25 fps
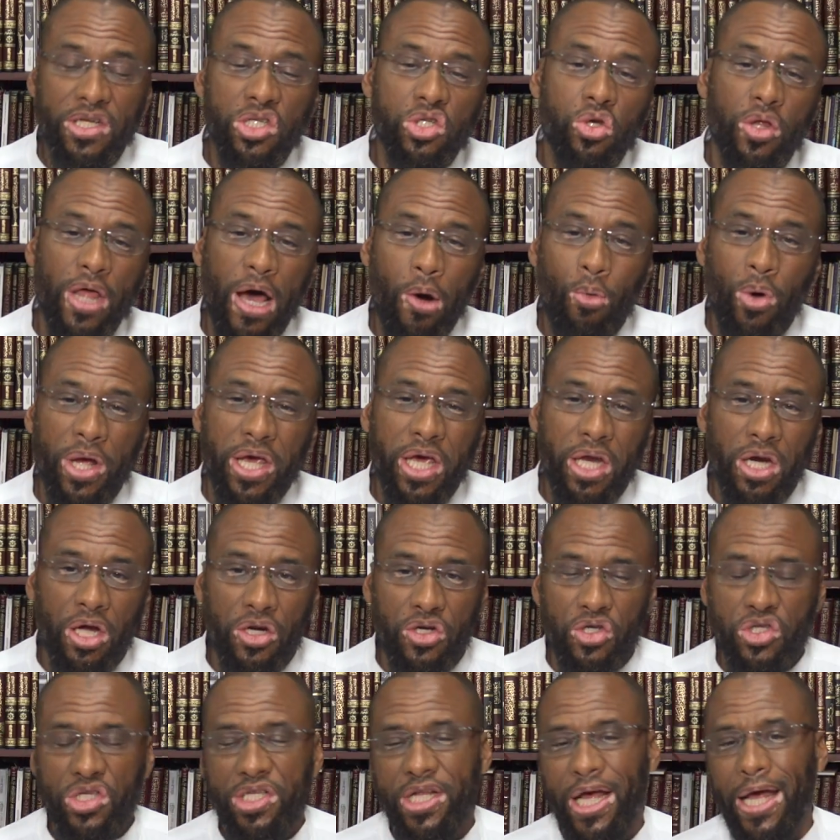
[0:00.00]
this so that we can
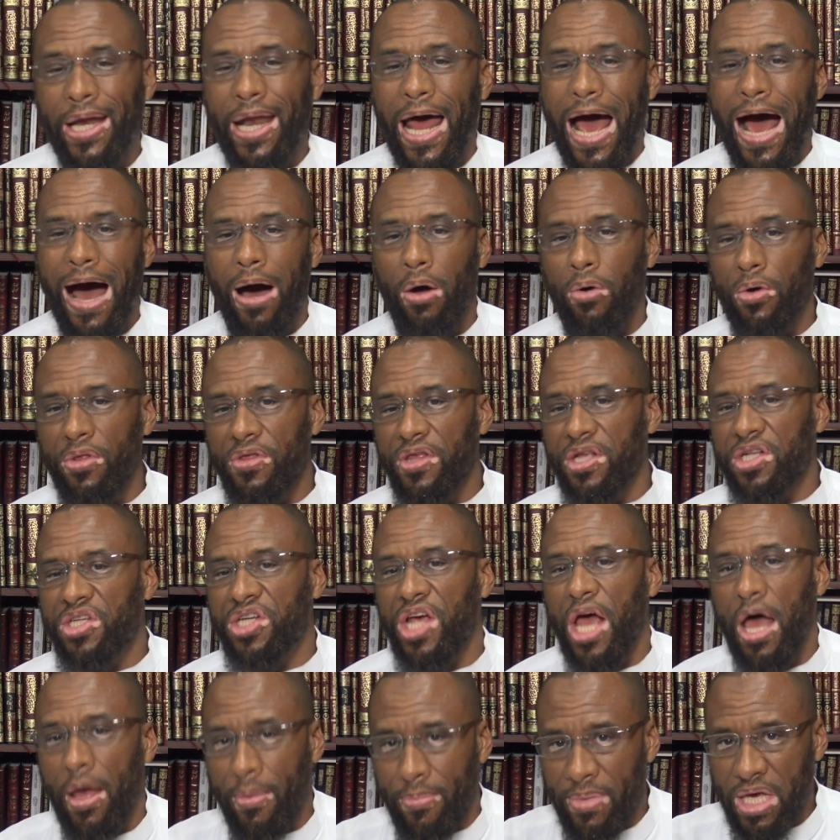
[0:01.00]
understand how did the
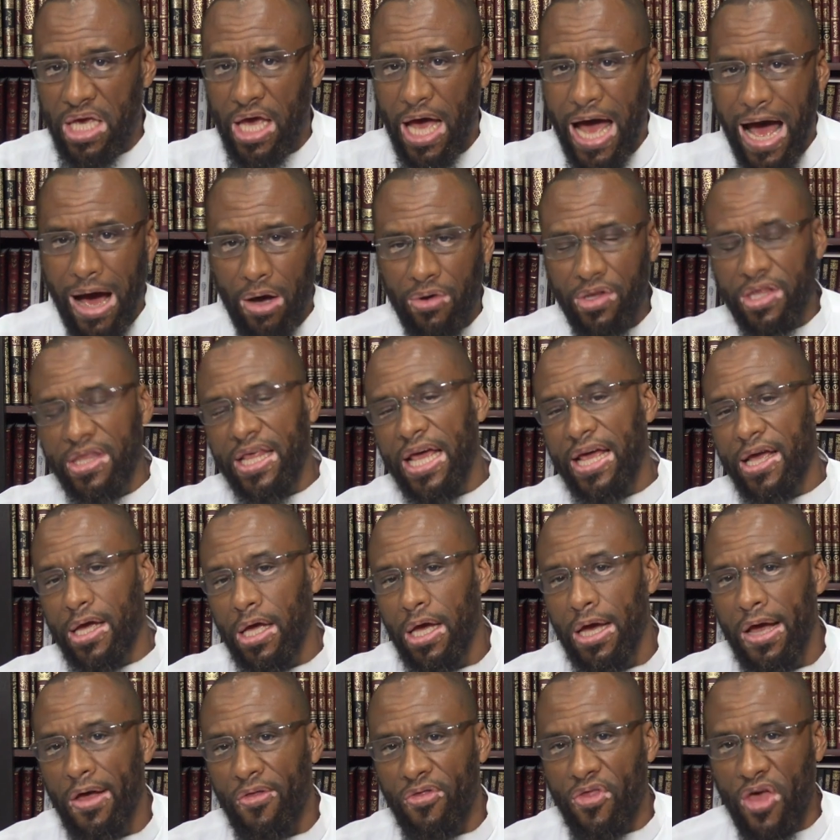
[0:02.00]
Jahmiyyah, how did
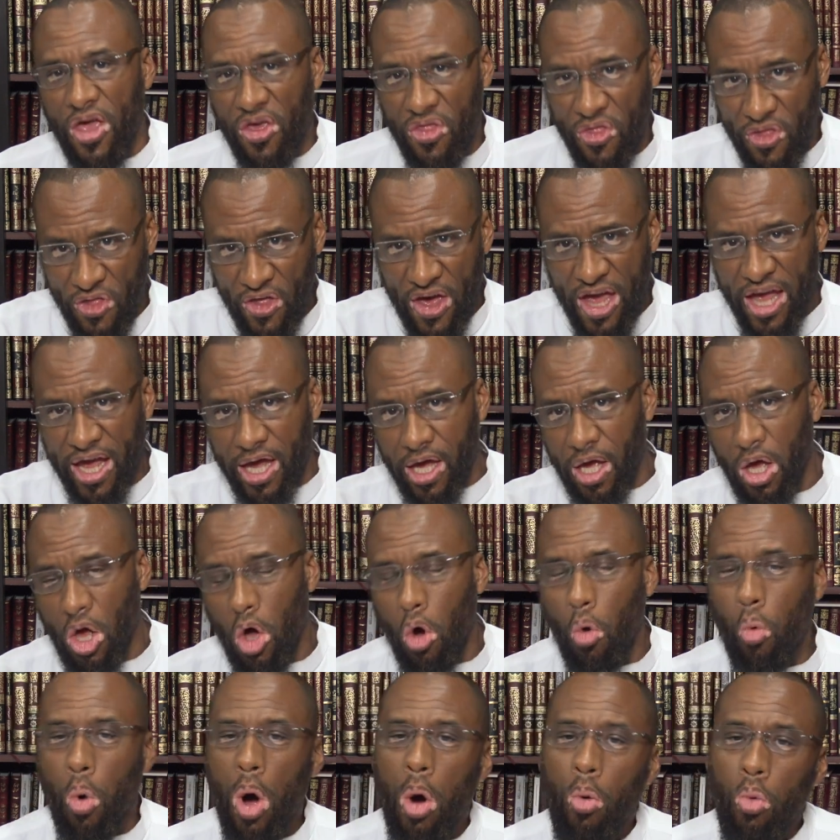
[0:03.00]
they, they think?
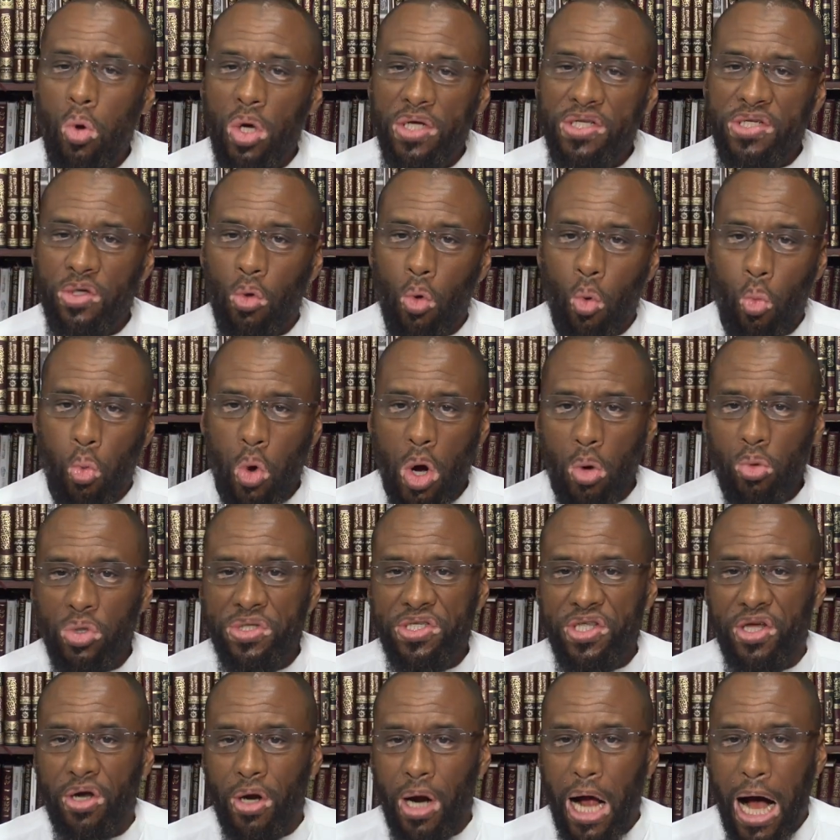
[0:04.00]
What was, what
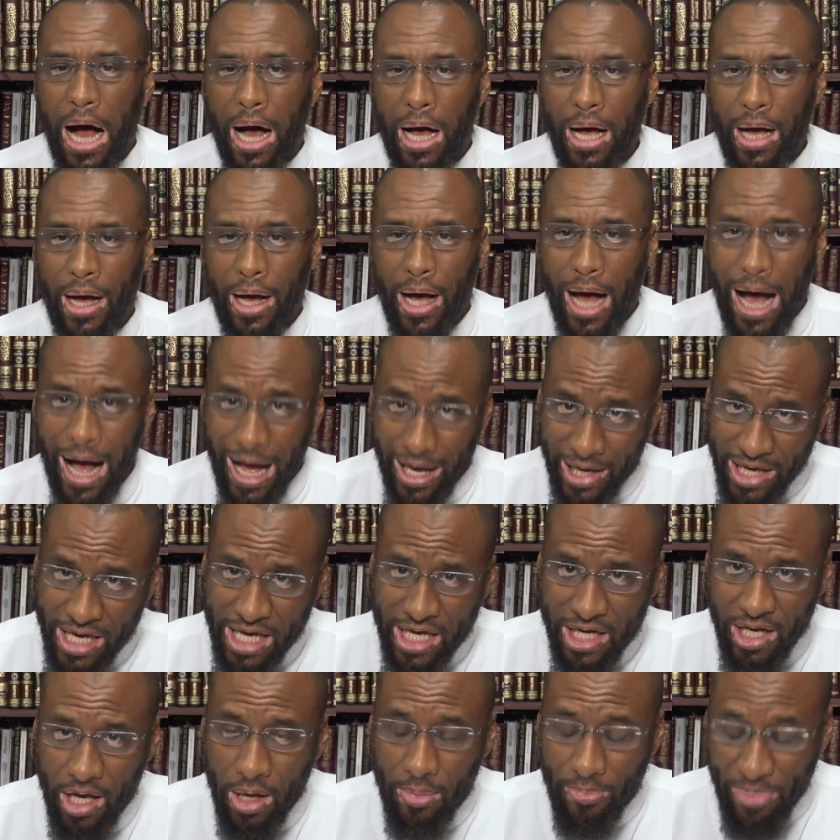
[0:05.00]
was their uh,
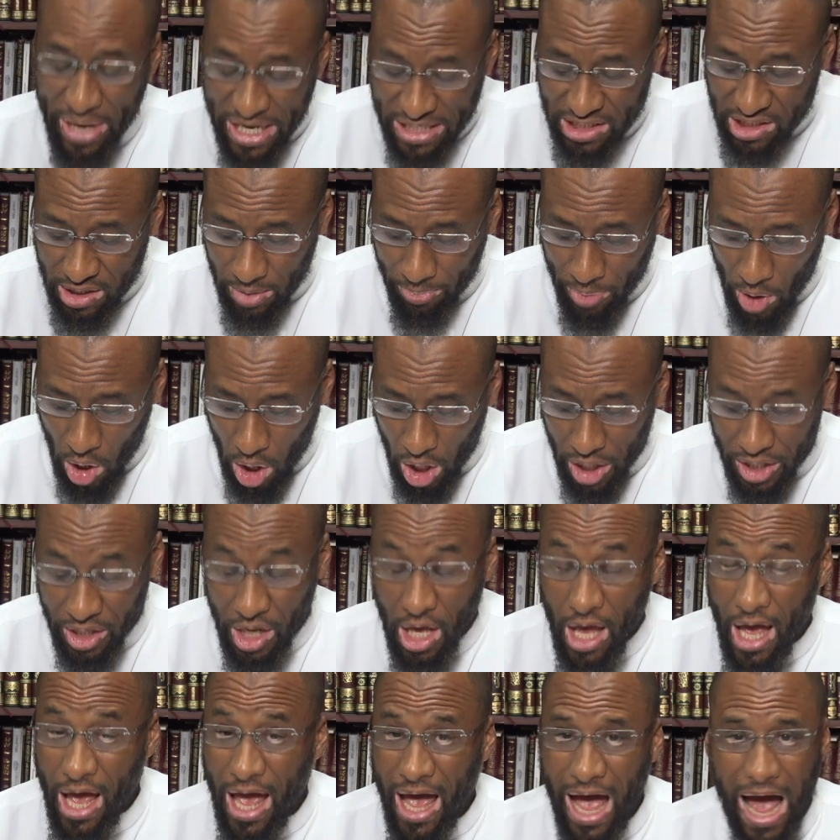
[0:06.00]
aqidah based upon?
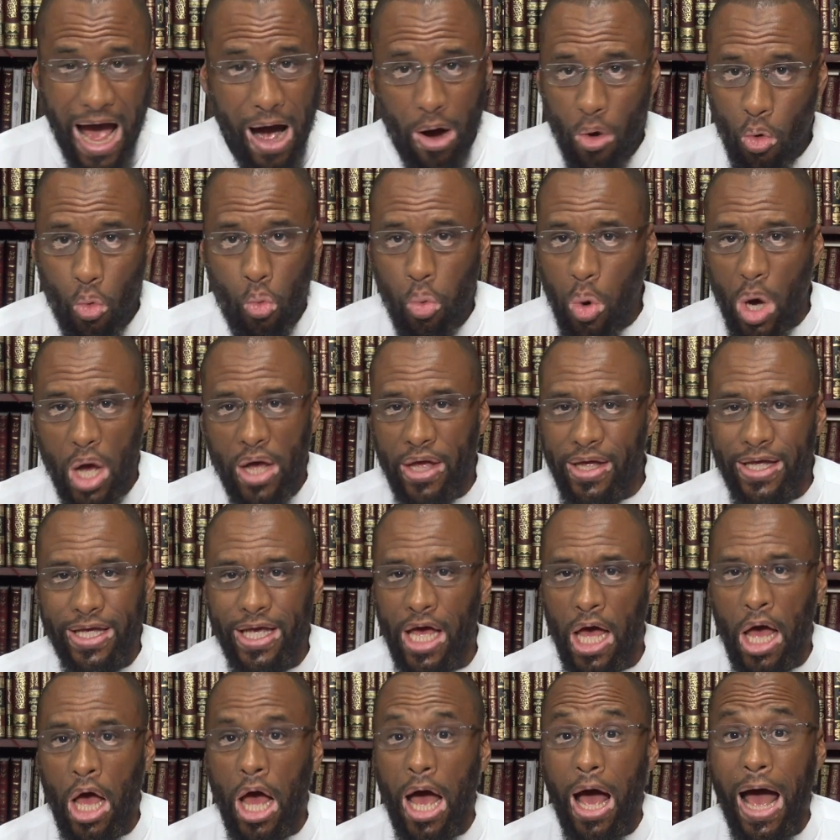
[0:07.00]
How,
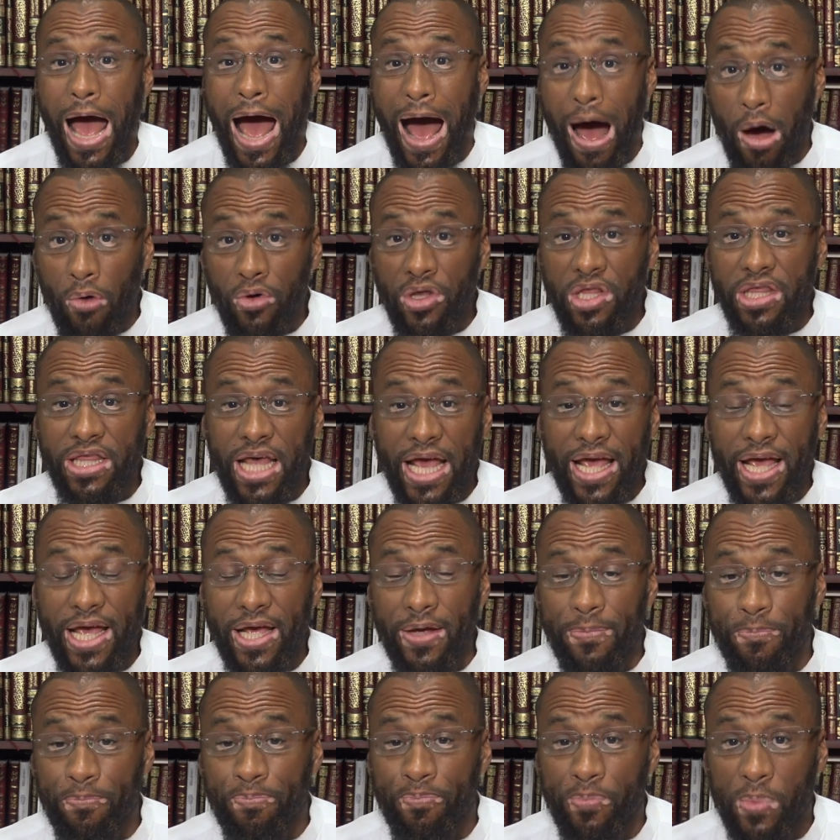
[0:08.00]
how did
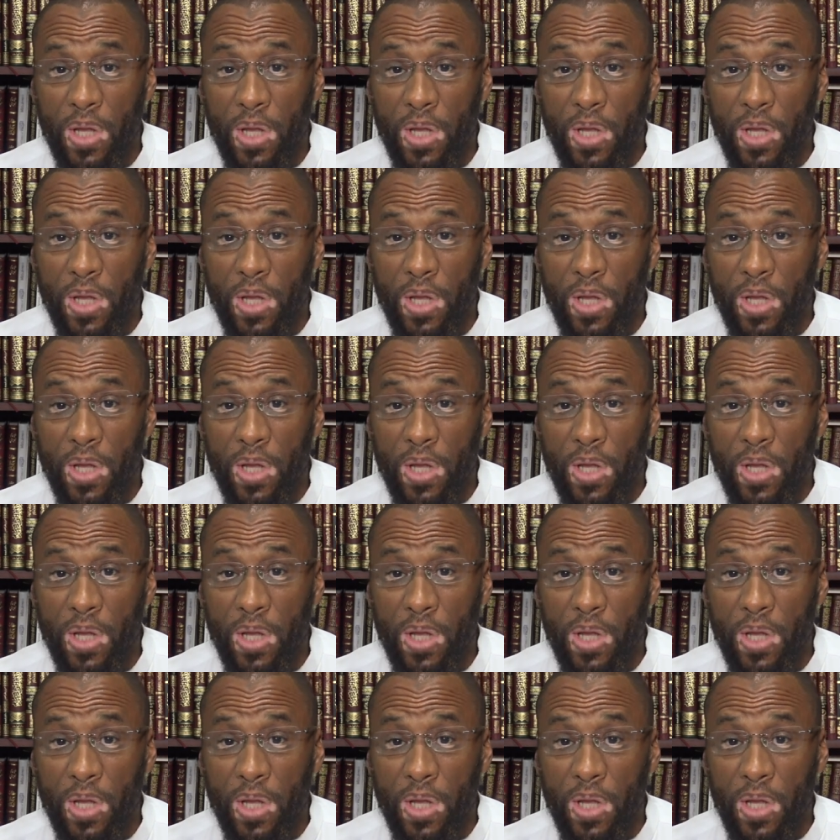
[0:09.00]
they